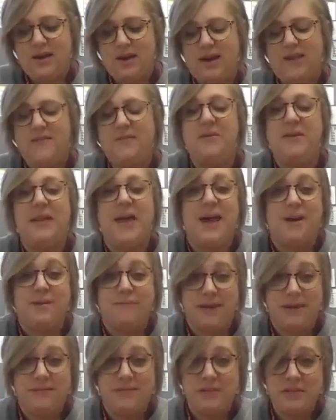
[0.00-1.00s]
I have a lot of
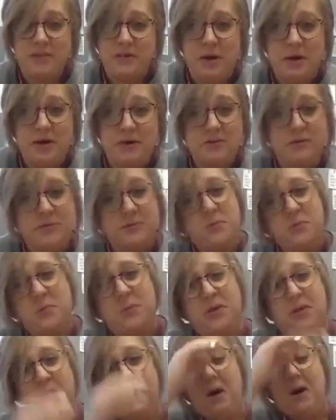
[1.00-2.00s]
favorite songs. It was
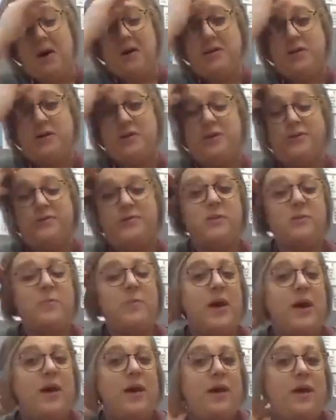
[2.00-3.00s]
really hard to choose,
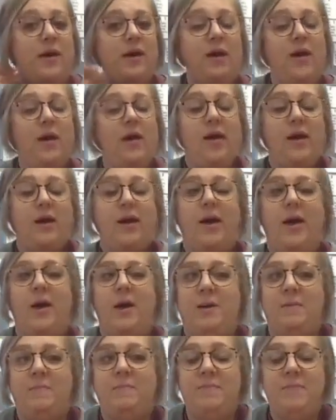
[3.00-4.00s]
but
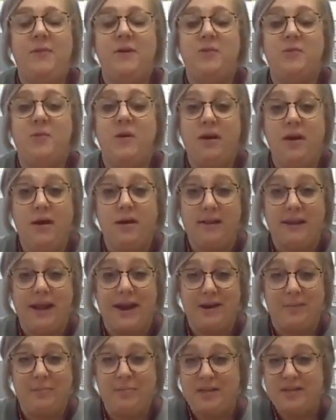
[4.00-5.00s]
there's one called
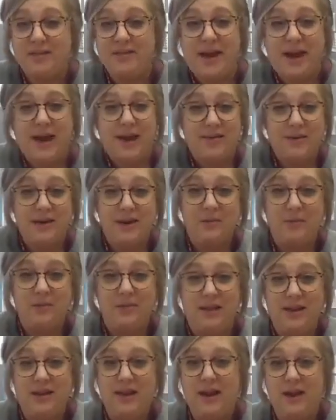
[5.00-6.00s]
Light Up the Sky that I
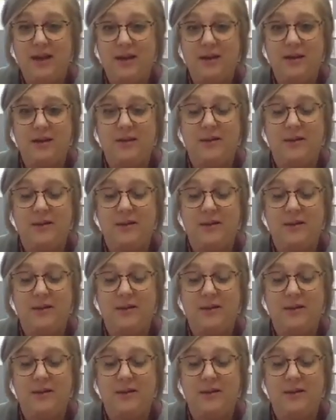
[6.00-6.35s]
really like.